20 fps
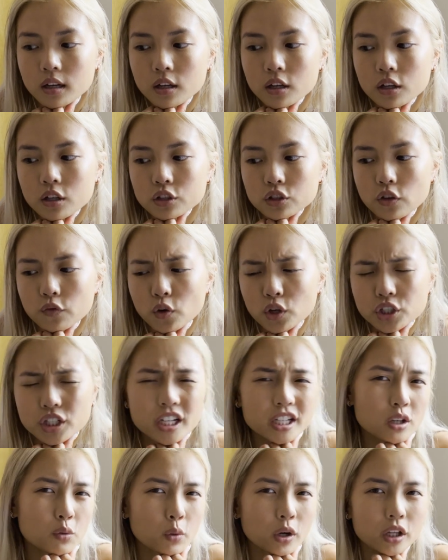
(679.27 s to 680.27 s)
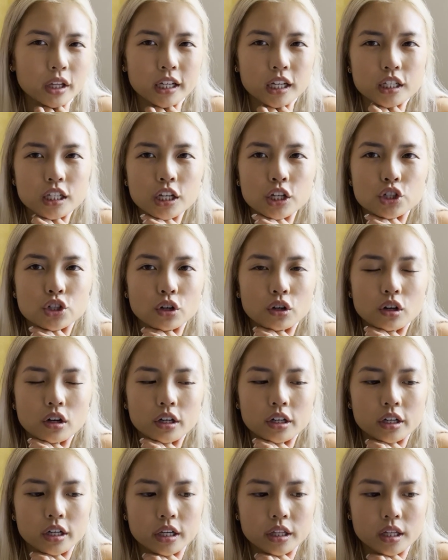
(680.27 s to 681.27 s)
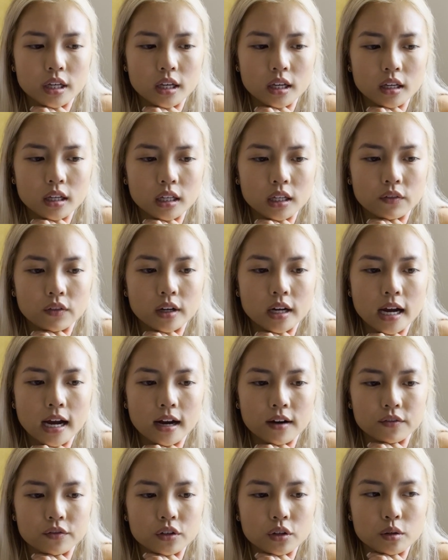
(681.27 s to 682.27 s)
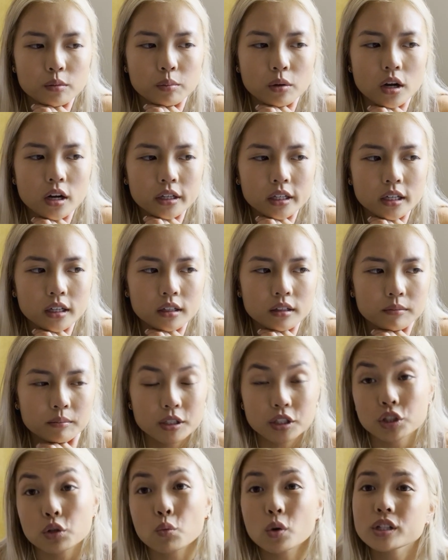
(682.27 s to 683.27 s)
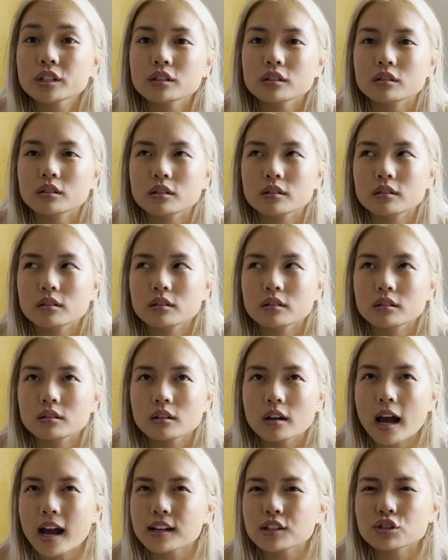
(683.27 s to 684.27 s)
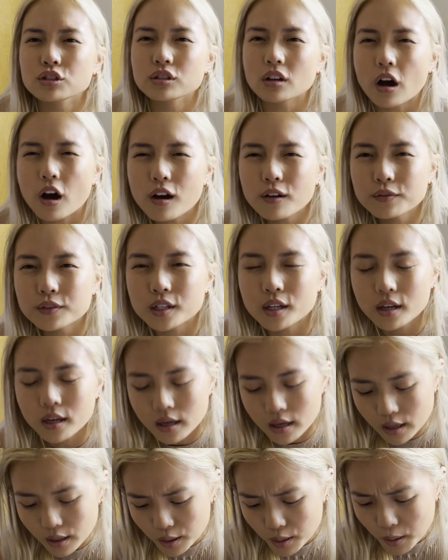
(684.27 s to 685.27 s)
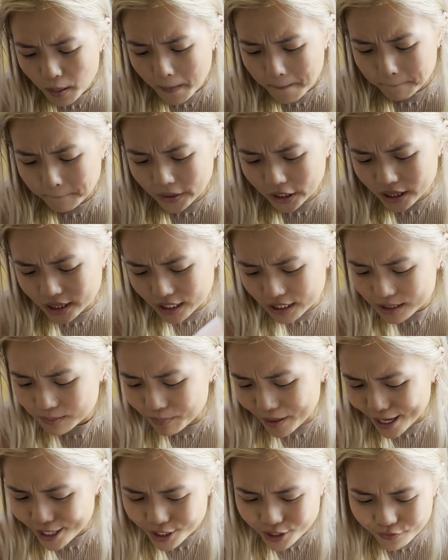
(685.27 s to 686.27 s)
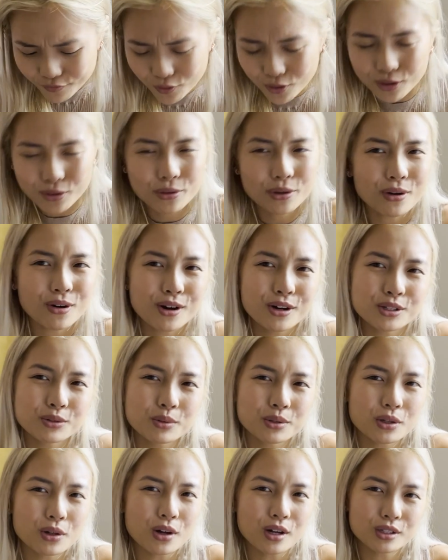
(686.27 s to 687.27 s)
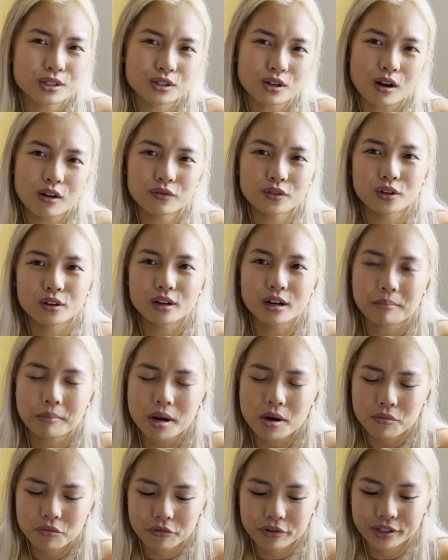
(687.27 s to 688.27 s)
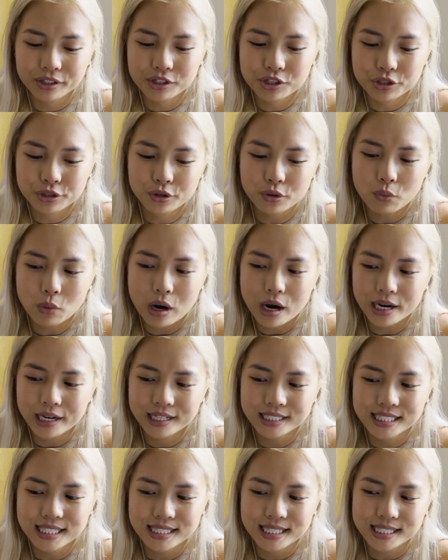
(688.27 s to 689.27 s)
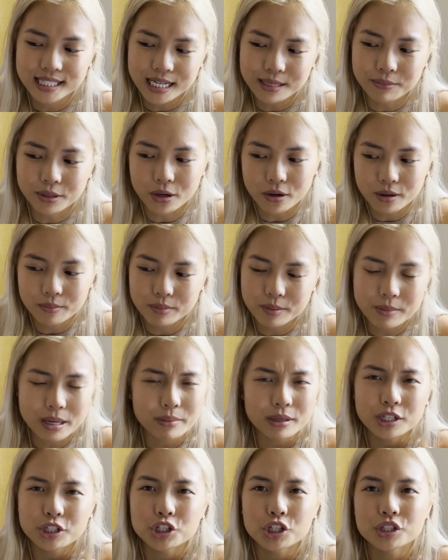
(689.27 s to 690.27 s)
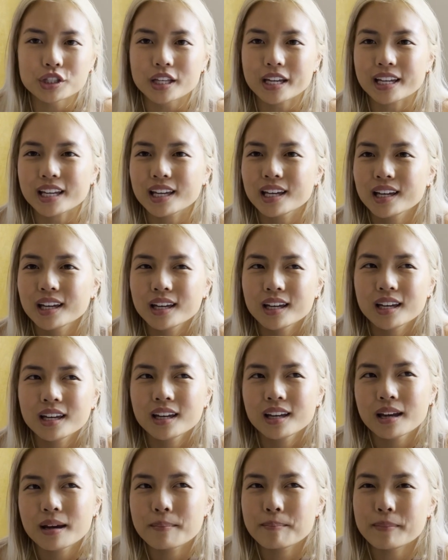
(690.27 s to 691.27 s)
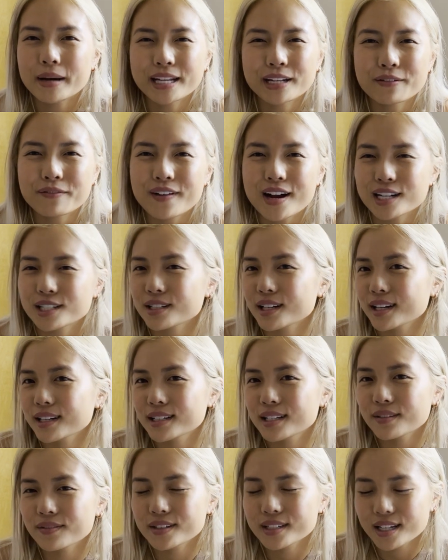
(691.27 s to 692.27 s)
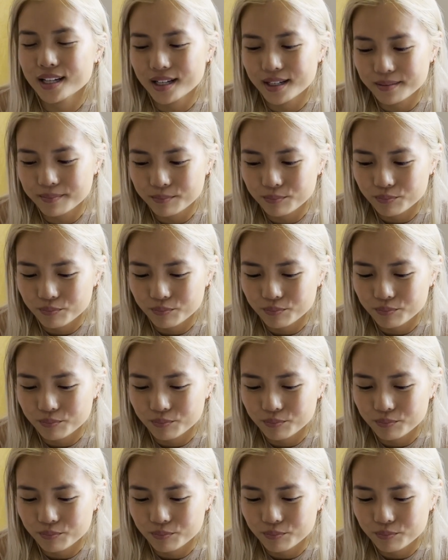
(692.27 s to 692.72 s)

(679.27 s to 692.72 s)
So fortunately I could wear like a t-shirt underneath it, even after blocking, because it wasn't as soft. But this batch of Noro yarns was a lot softer, and I'm not really sure why, because it's the same yarn, but maybe it's just like manufactured at a different time.